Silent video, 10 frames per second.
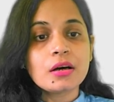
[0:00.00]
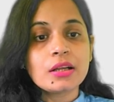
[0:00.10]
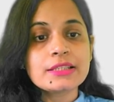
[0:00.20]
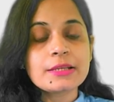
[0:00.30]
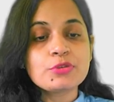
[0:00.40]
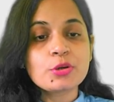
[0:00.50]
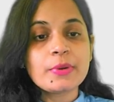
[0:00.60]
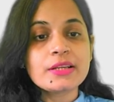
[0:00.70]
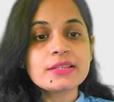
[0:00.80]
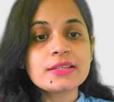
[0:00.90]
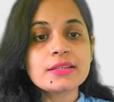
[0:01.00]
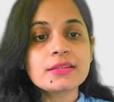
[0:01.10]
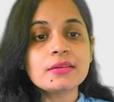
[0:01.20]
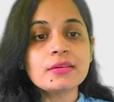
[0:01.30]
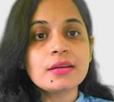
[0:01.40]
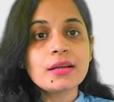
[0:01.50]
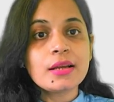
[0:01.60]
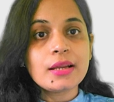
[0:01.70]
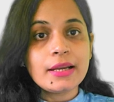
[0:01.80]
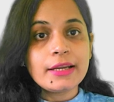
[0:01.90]
receptor present in the
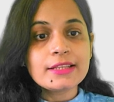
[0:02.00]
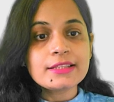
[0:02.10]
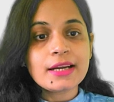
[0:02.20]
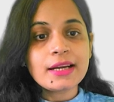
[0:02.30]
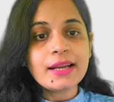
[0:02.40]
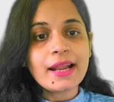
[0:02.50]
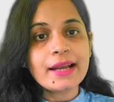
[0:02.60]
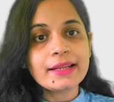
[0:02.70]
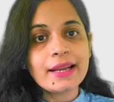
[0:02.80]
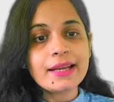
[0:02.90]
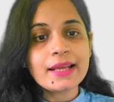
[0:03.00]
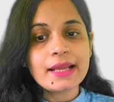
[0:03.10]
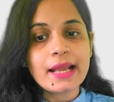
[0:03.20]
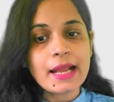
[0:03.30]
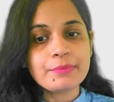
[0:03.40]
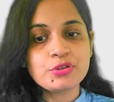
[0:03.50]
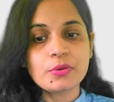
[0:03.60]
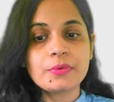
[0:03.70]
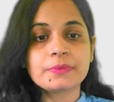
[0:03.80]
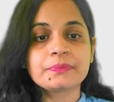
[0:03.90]
intestine and get absorbed.